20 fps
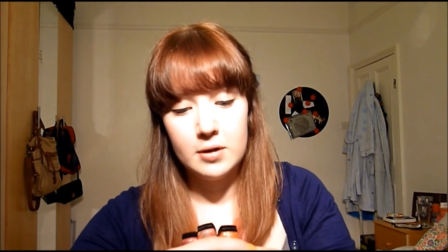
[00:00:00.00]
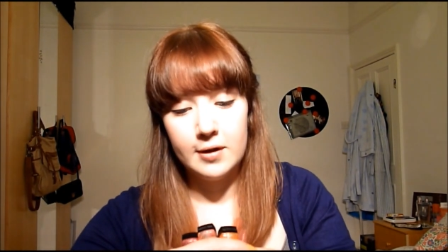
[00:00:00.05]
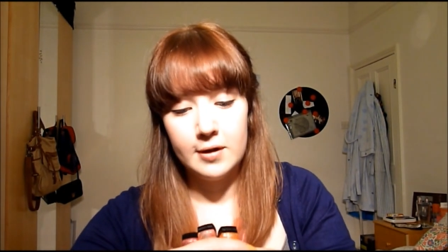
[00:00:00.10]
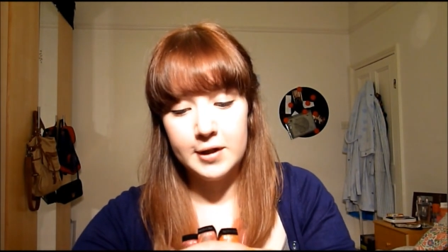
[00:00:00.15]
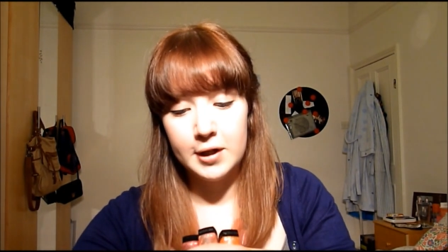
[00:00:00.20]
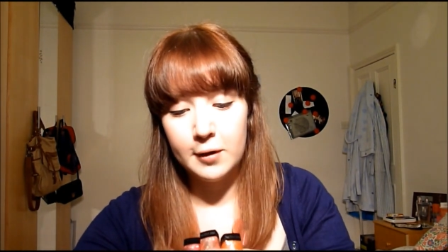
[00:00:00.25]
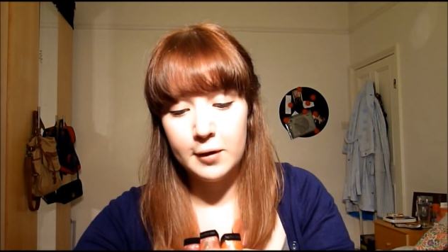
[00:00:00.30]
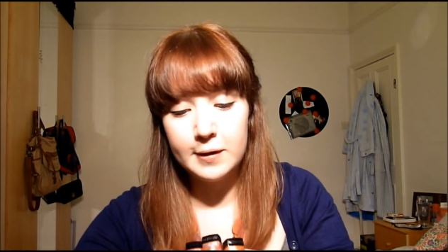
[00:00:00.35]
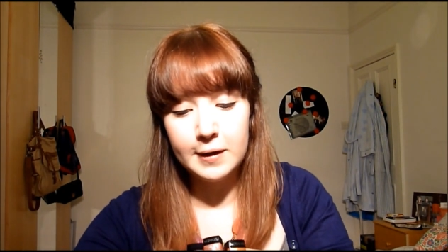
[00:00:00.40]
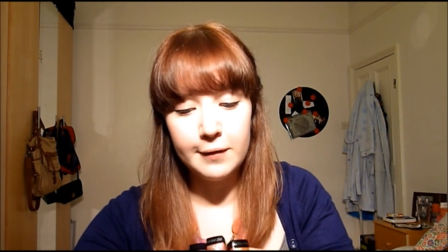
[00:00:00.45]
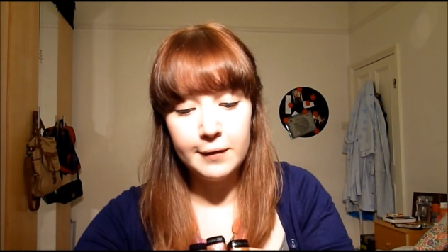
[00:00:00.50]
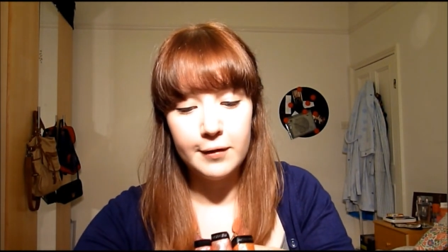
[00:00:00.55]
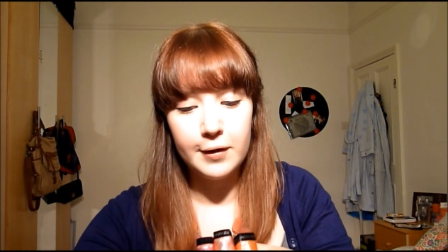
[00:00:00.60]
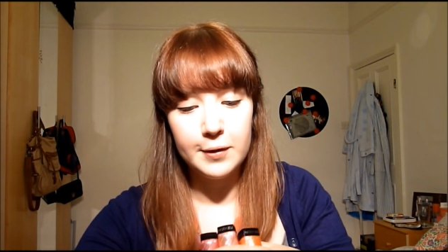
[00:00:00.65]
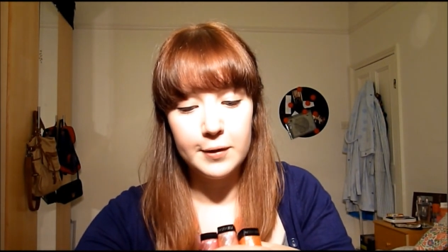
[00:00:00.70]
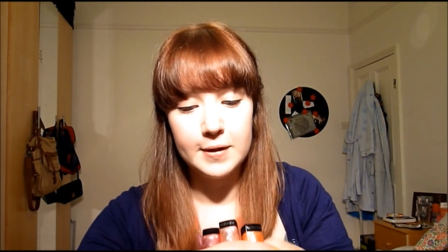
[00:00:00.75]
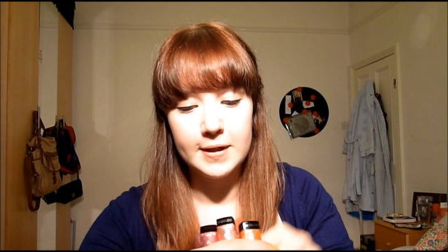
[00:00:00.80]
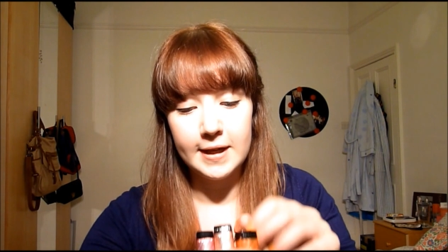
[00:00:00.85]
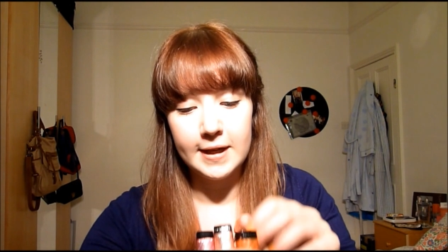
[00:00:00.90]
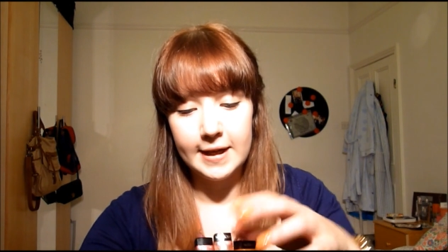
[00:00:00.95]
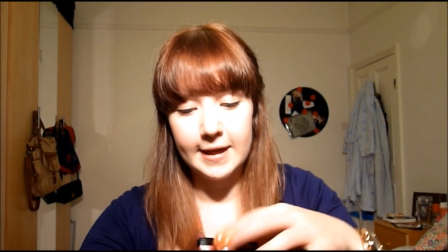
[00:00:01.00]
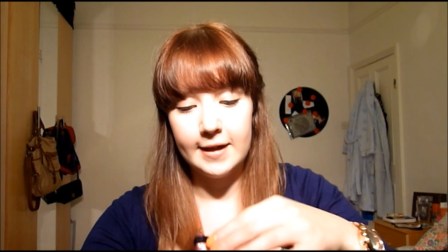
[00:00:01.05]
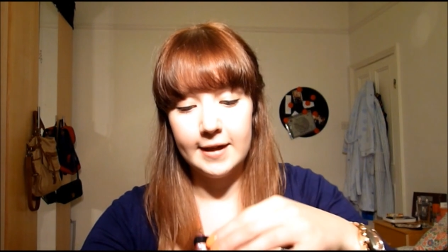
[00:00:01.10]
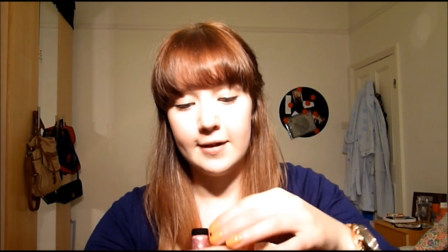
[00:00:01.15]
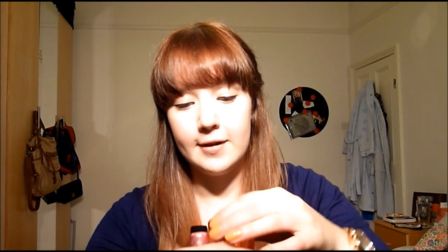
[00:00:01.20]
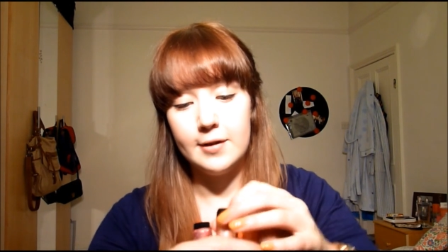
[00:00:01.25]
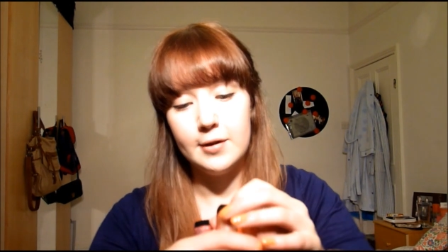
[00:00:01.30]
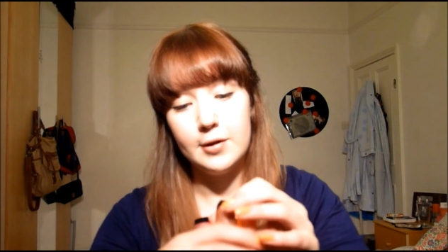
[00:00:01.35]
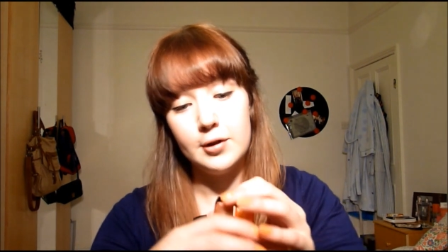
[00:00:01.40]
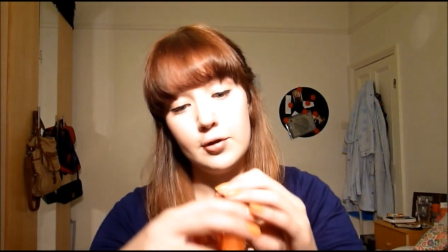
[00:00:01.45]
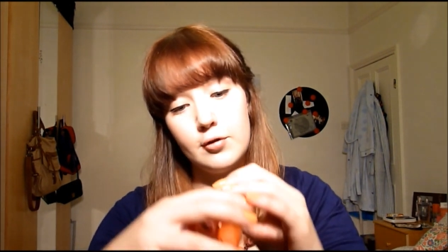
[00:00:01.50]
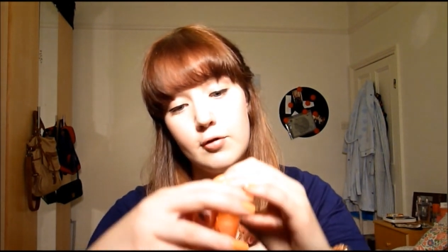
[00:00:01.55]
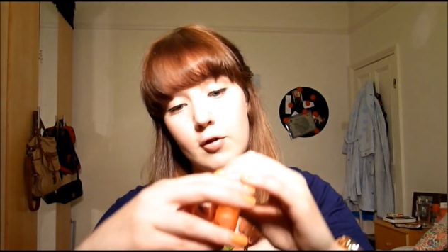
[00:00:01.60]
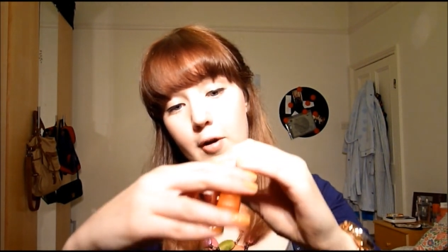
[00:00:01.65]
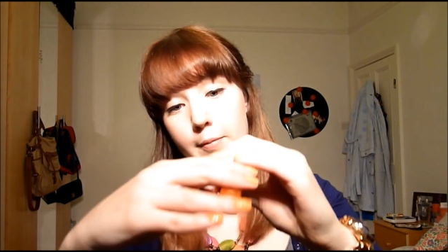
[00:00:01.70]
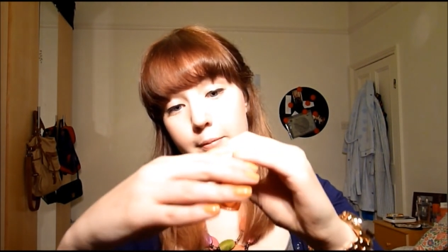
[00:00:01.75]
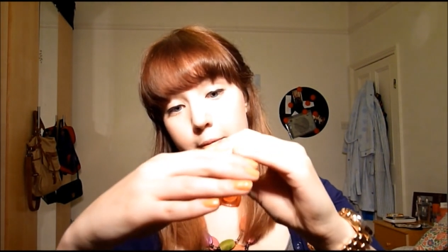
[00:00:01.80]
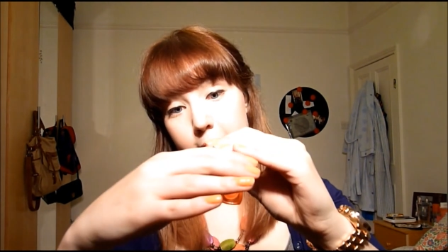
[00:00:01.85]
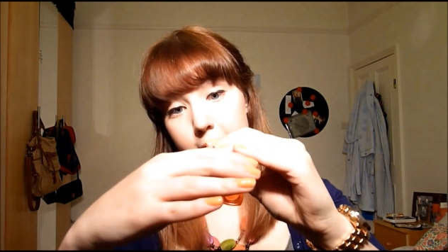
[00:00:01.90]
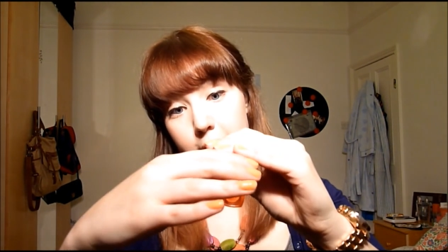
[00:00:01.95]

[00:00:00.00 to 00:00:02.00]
Tutti Frutti, Strawberry